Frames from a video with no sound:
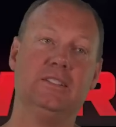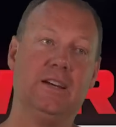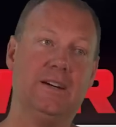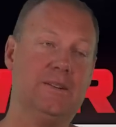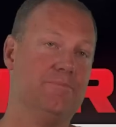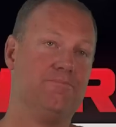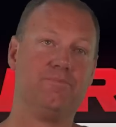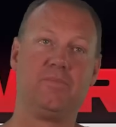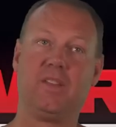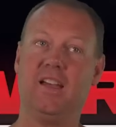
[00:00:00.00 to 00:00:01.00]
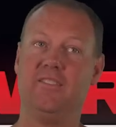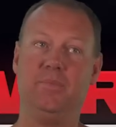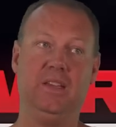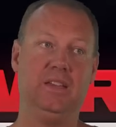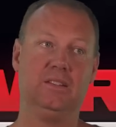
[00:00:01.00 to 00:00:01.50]
Um, I
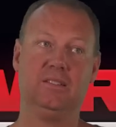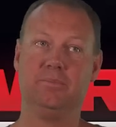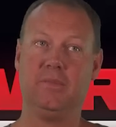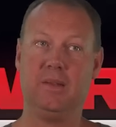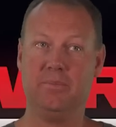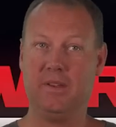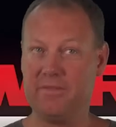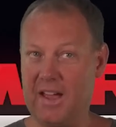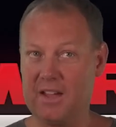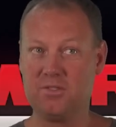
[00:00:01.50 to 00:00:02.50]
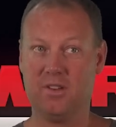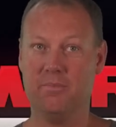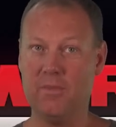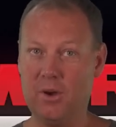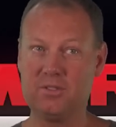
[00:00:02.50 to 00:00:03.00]
have beaten and been faster
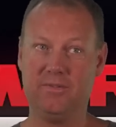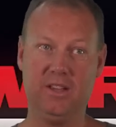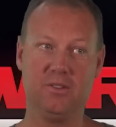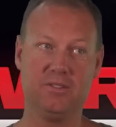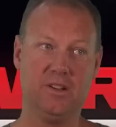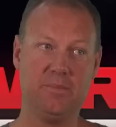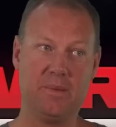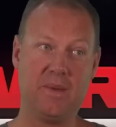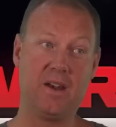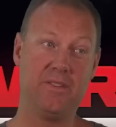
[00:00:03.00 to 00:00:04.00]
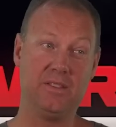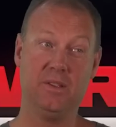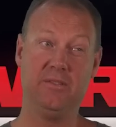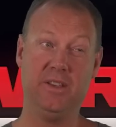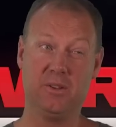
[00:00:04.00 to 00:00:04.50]
than most vehicles there. Matter of fact, the
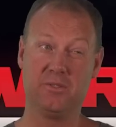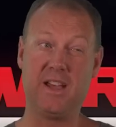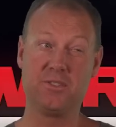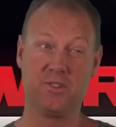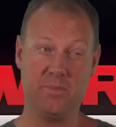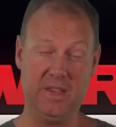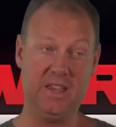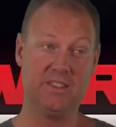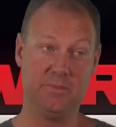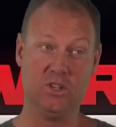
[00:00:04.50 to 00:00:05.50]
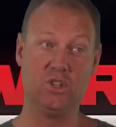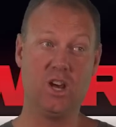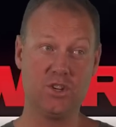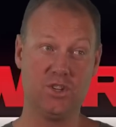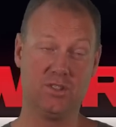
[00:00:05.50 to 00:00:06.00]
only vehicles faster than me has been
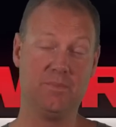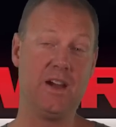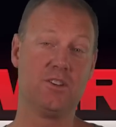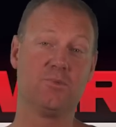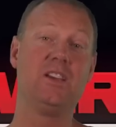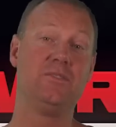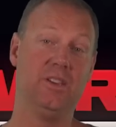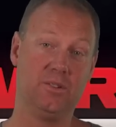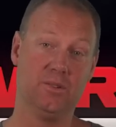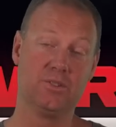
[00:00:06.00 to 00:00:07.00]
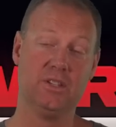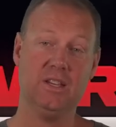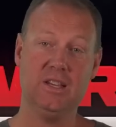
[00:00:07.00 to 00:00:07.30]
Josh's and Myers race vehicles.